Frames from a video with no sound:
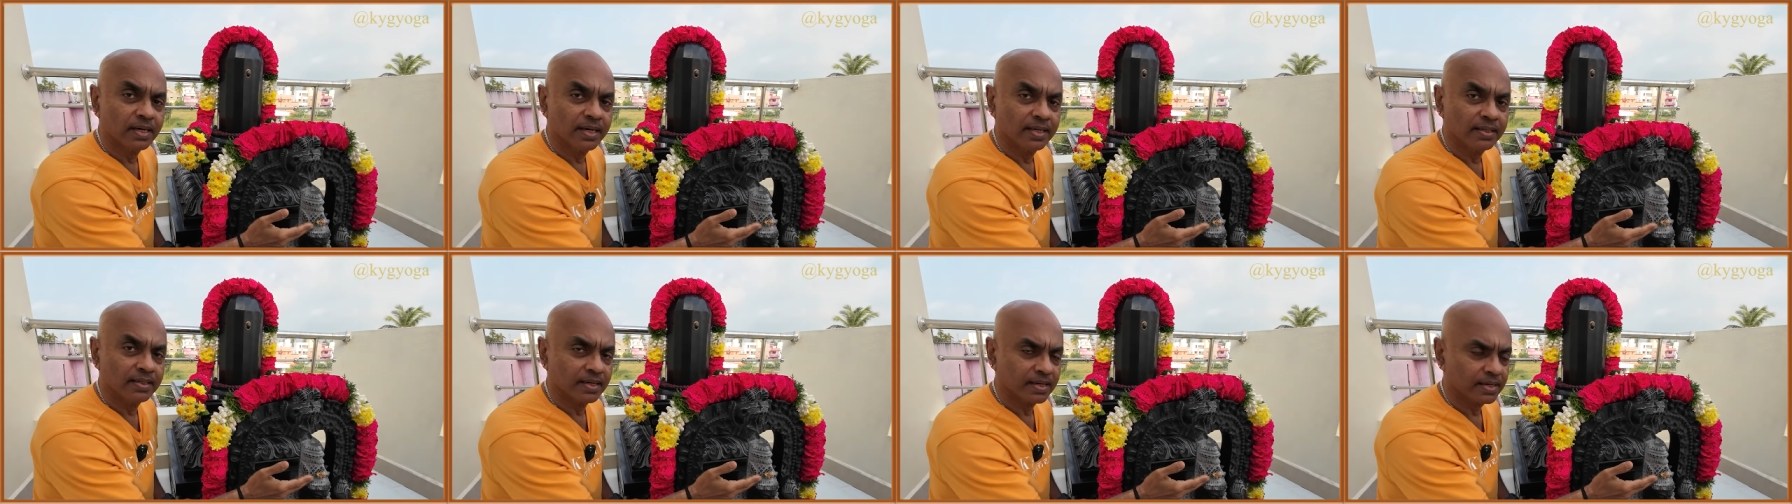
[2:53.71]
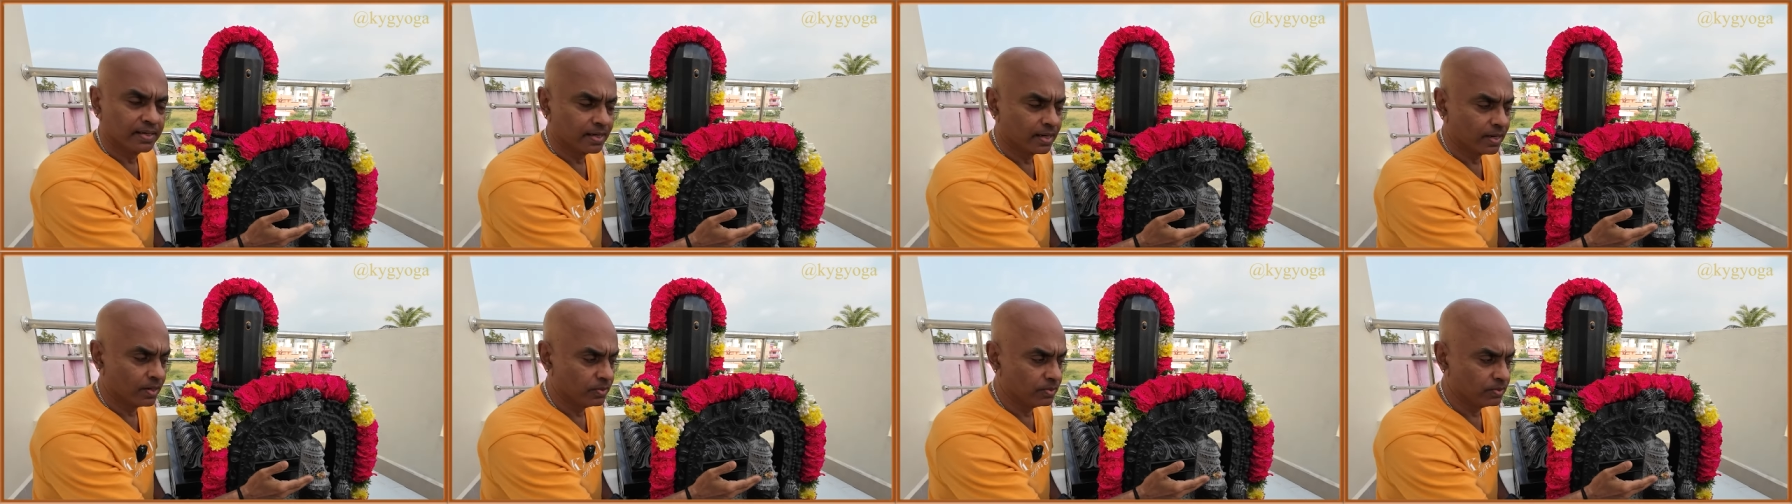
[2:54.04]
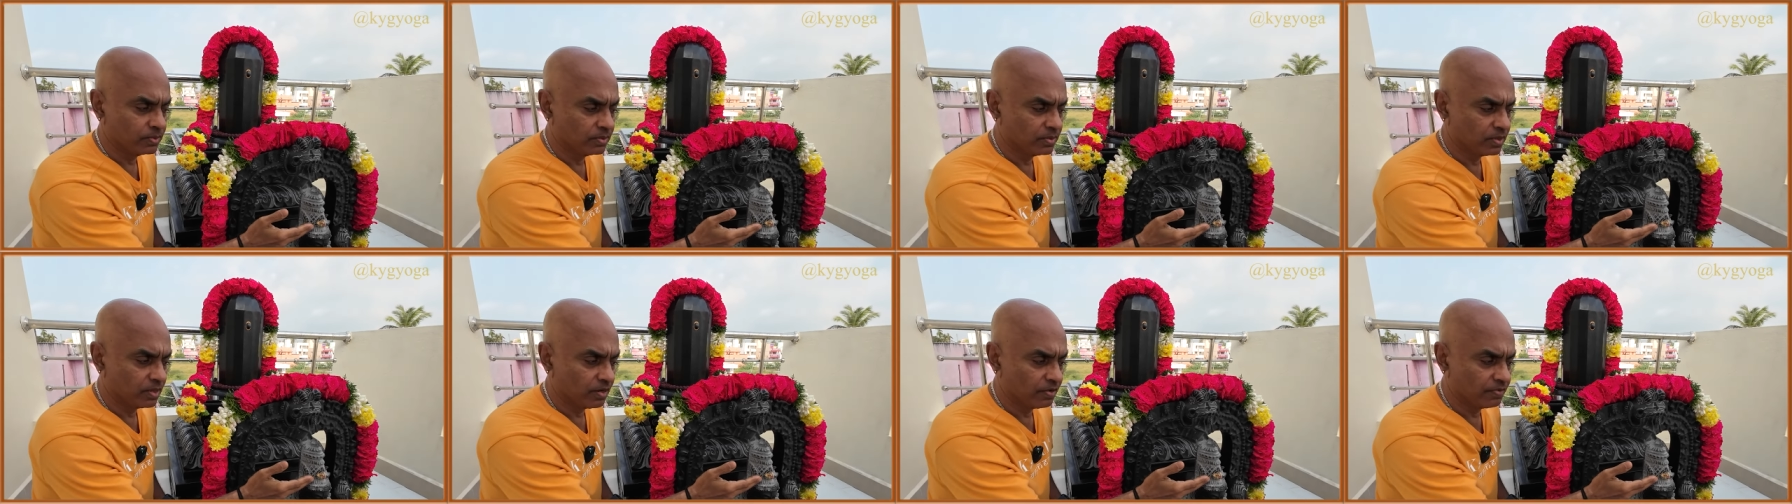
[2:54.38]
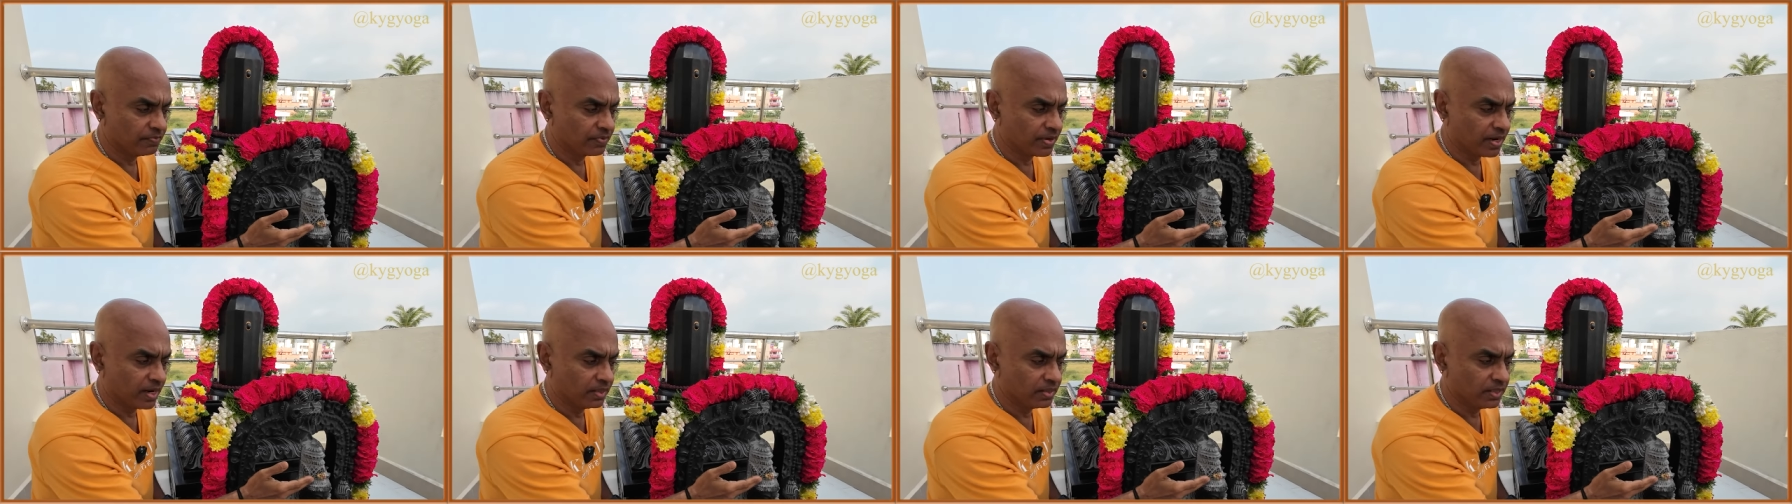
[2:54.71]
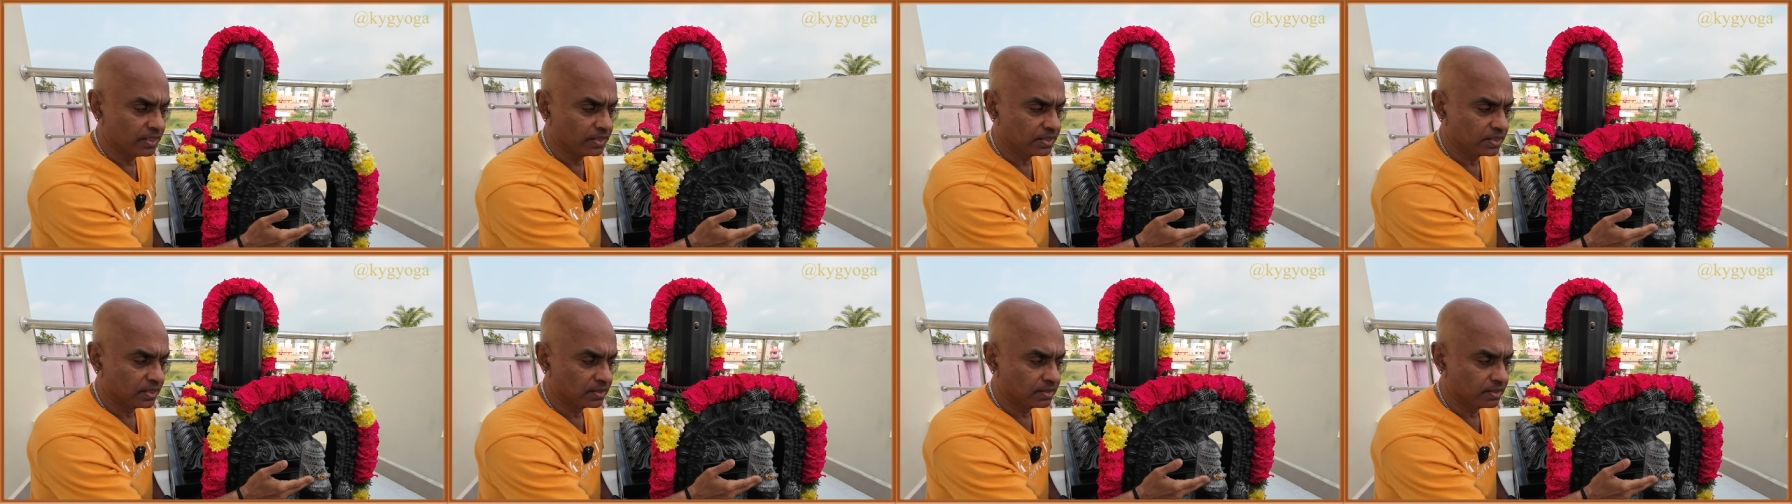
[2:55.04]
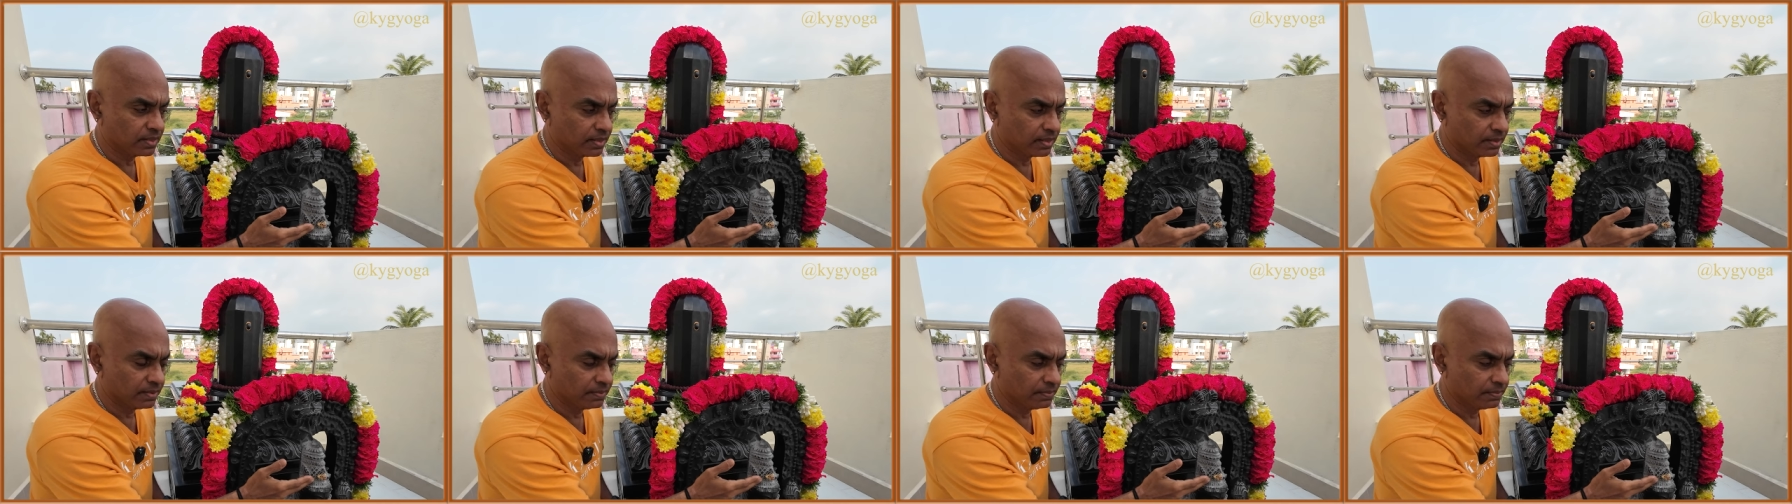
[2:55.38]
in the crown of
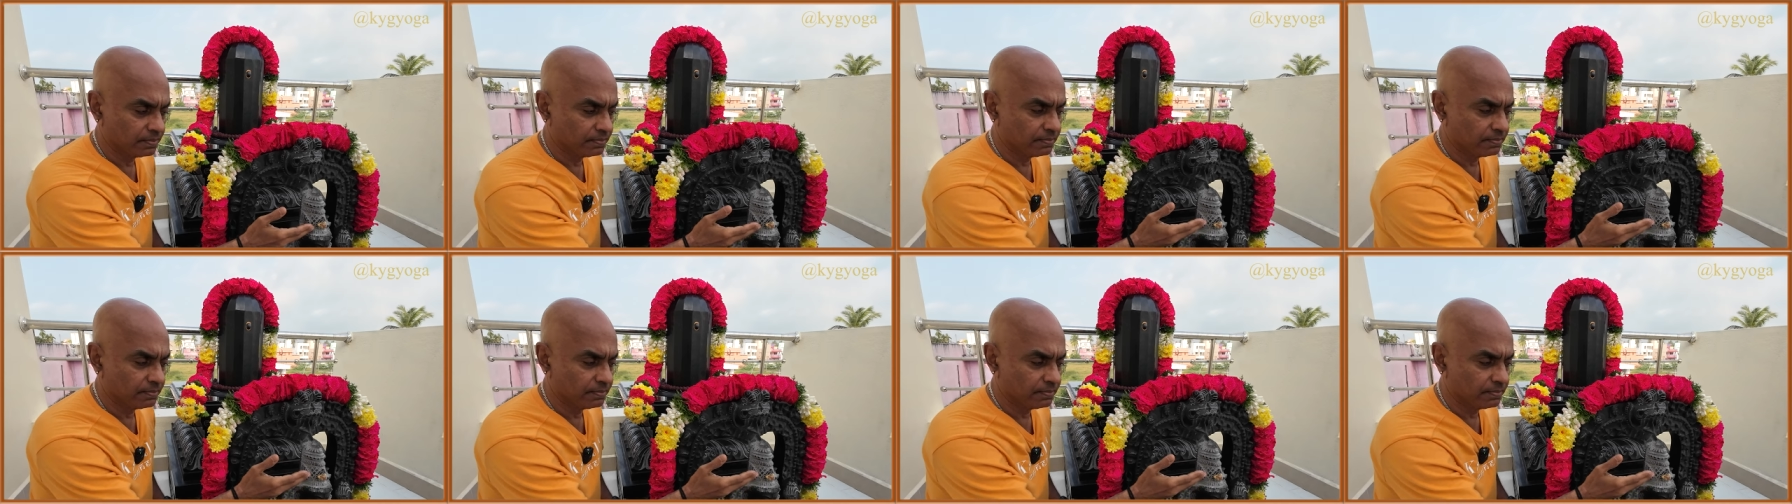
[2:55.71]
Adishakti.